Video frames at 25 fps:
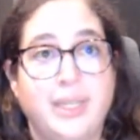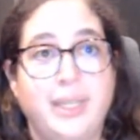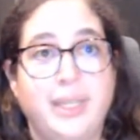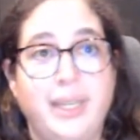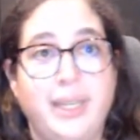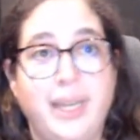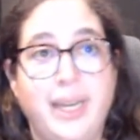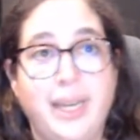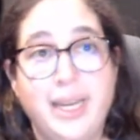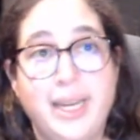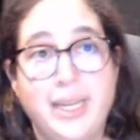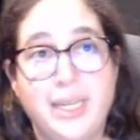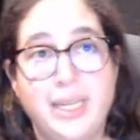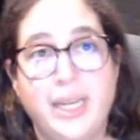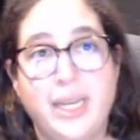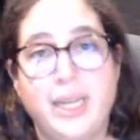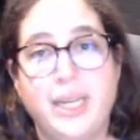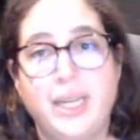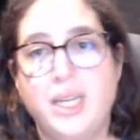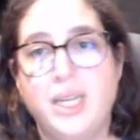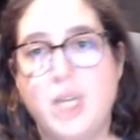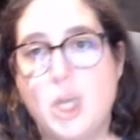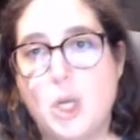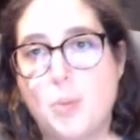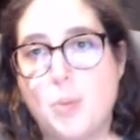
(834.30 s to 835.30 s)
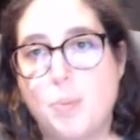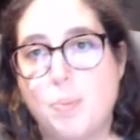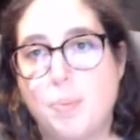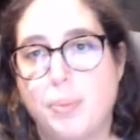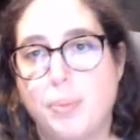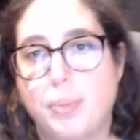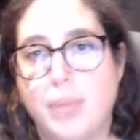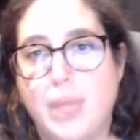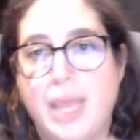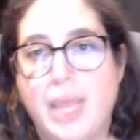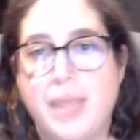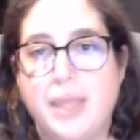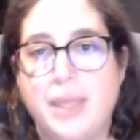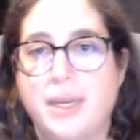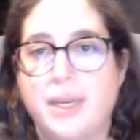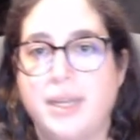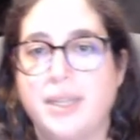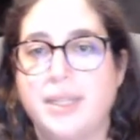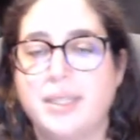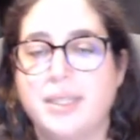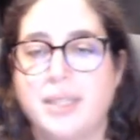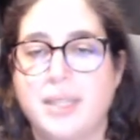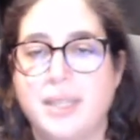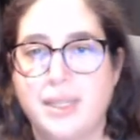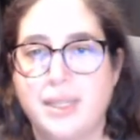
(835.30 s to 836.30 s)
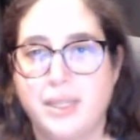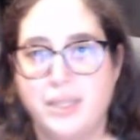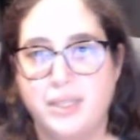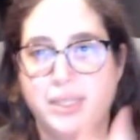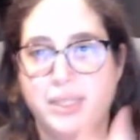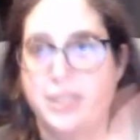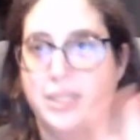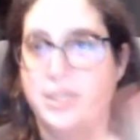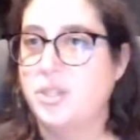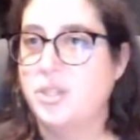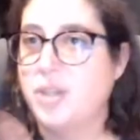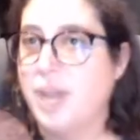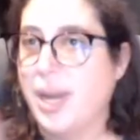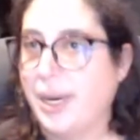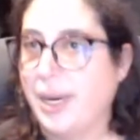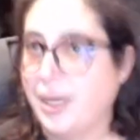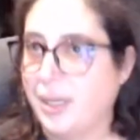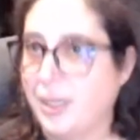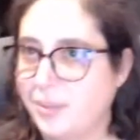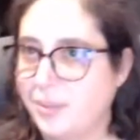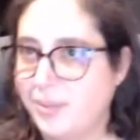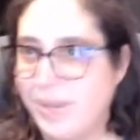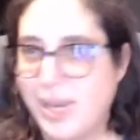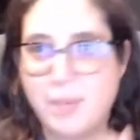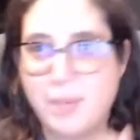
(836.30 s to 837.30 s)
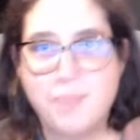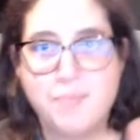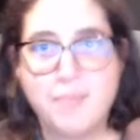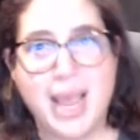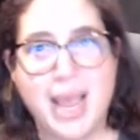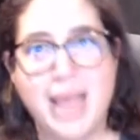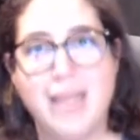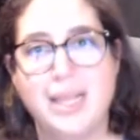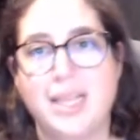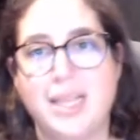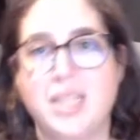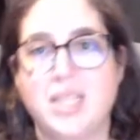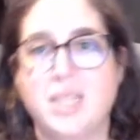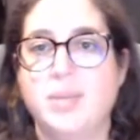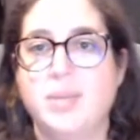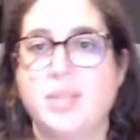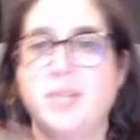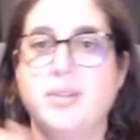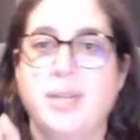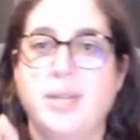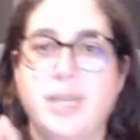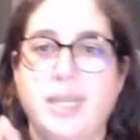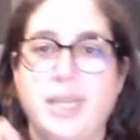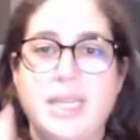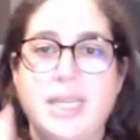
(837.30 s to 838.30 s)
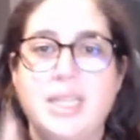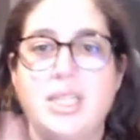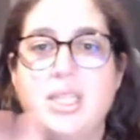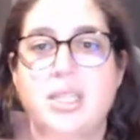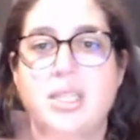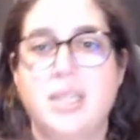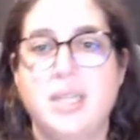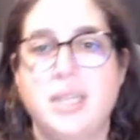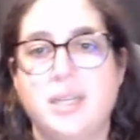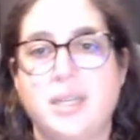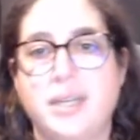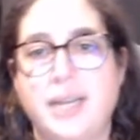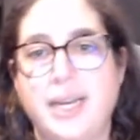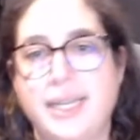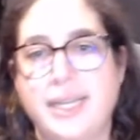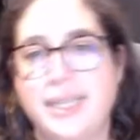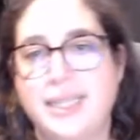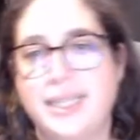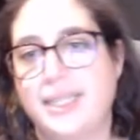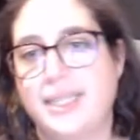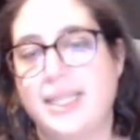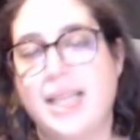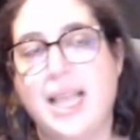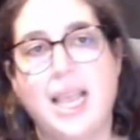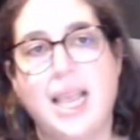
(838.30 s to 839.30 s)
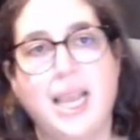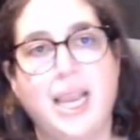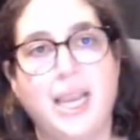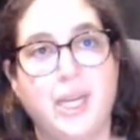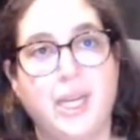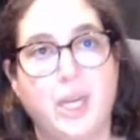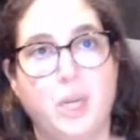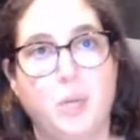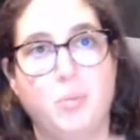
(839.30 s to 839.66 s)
And, there's this triangle and balance between engineering, design, and